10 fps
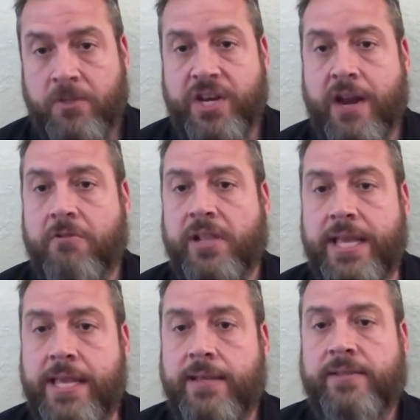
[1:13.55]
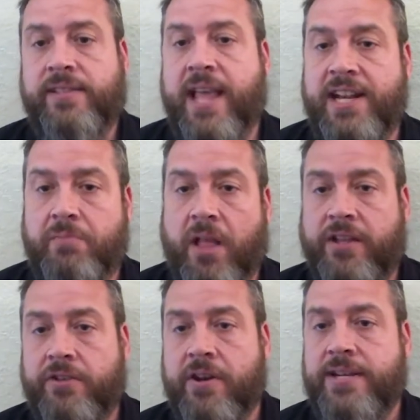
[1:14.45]
Generally, snatch
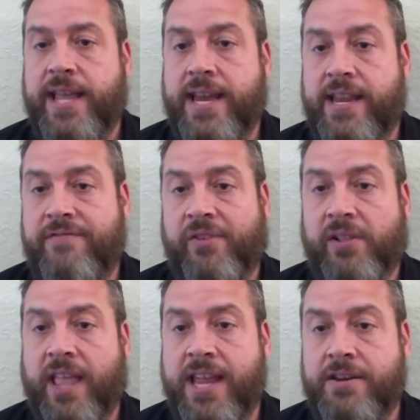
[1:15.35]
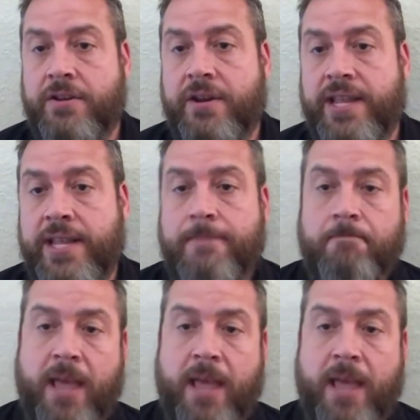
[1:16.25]
blocks are intended for light duty